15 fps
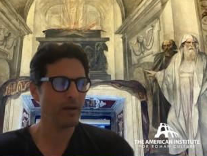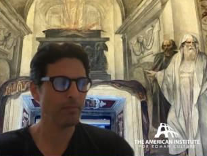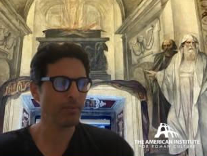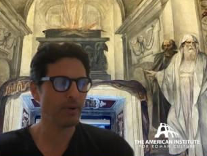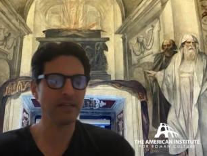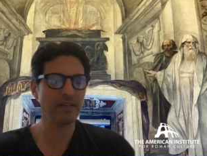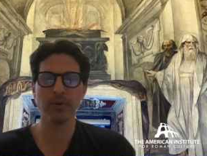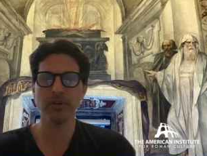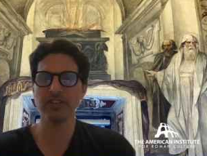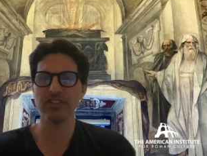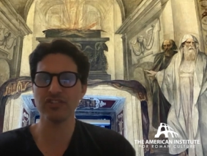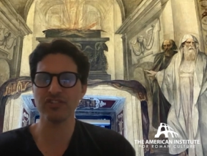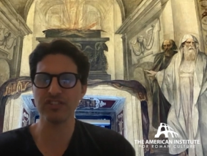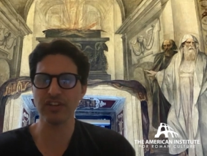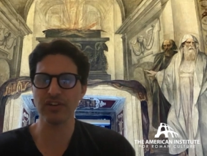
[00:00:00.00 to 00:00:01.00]
but it was a
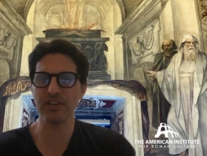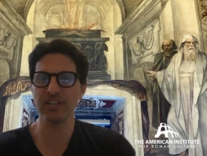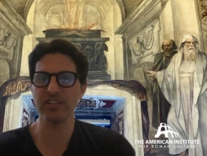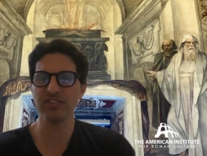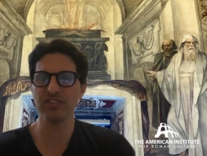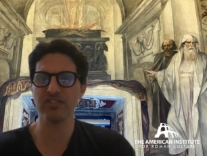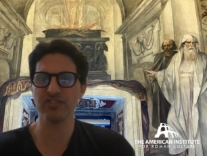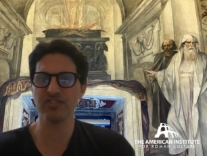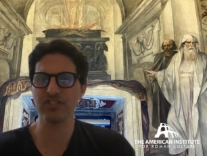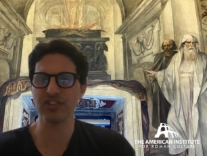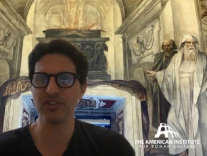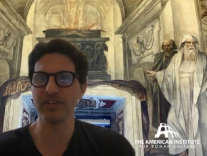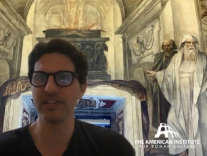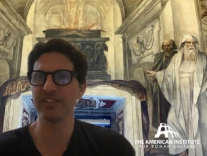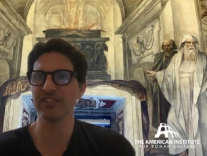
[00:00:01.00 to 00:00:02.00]
serious,
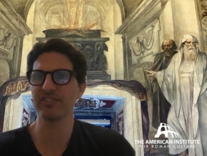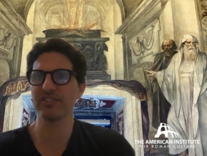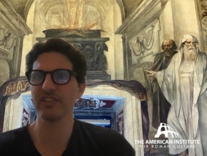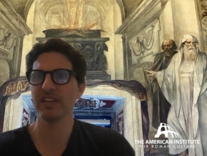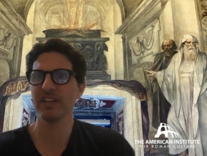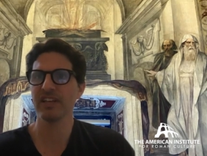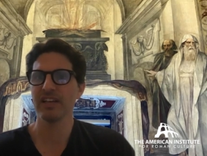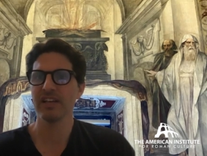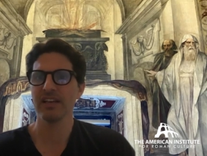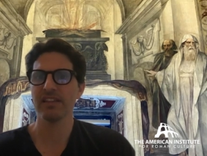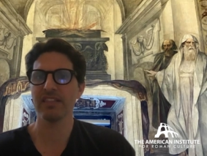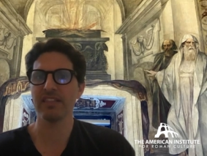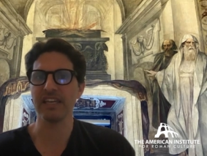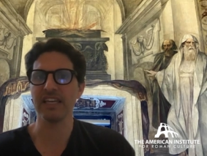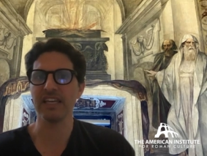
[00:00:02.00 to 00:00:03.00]
serious
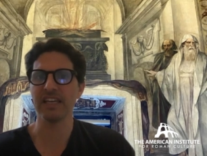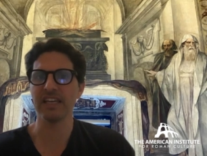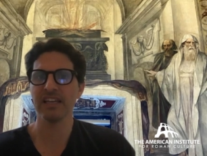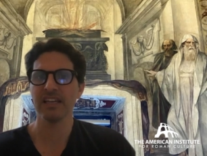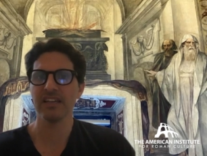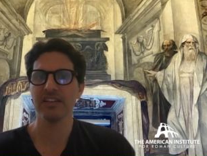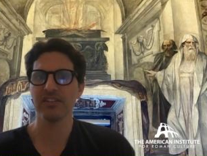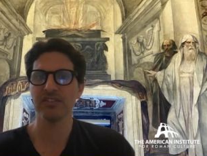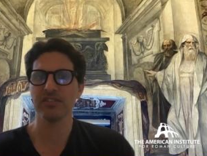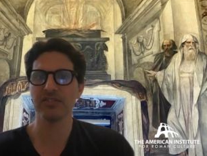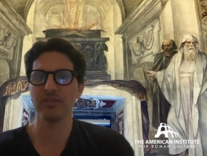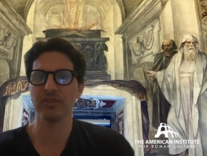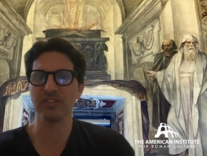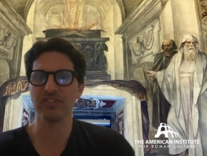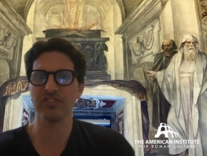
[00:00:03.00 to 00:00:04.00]
thing to
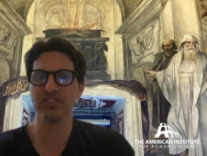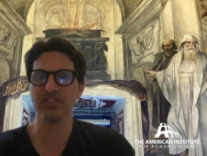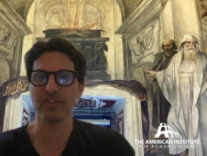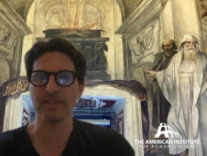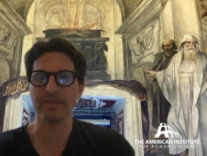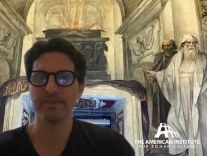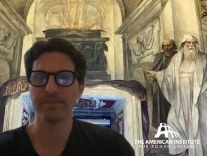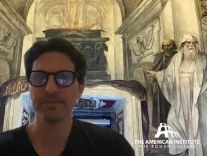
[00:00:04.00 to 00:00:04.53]
consider.